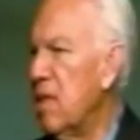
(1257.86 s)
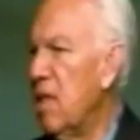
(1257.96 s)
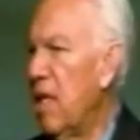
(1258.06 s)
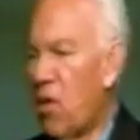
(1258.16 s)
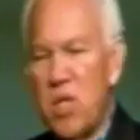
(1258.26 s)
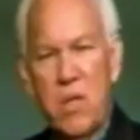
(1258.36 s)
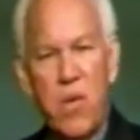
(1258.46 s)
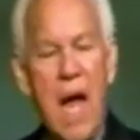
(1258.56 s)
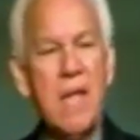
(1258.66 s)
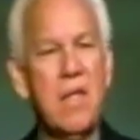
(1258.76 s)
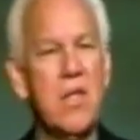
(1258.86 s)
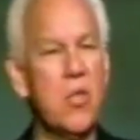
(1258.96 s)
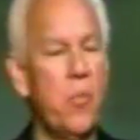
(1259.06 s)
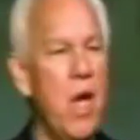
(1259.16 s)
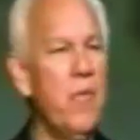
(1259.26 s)
And of course, they were asking us to
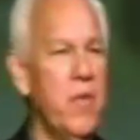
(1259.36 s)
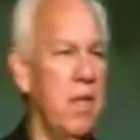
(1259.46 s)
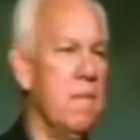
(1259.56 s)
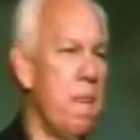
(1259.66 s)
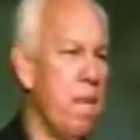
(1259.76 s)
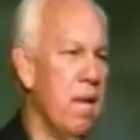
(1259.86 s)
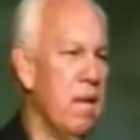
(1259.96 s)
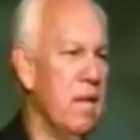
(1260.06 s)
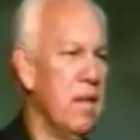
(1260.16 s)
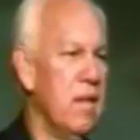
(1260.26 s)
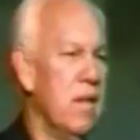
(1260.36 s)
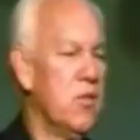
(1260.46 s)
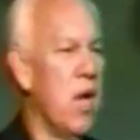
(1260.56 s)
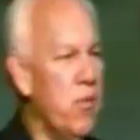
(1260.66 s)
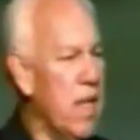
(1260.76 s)
pray for her. So
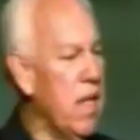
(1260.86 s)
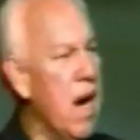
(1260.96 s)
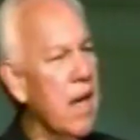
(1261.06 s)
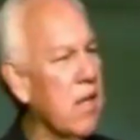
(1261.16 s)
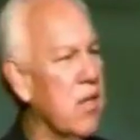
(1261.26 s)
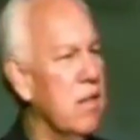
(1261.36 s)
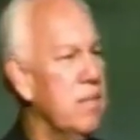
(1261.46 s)
I read the article,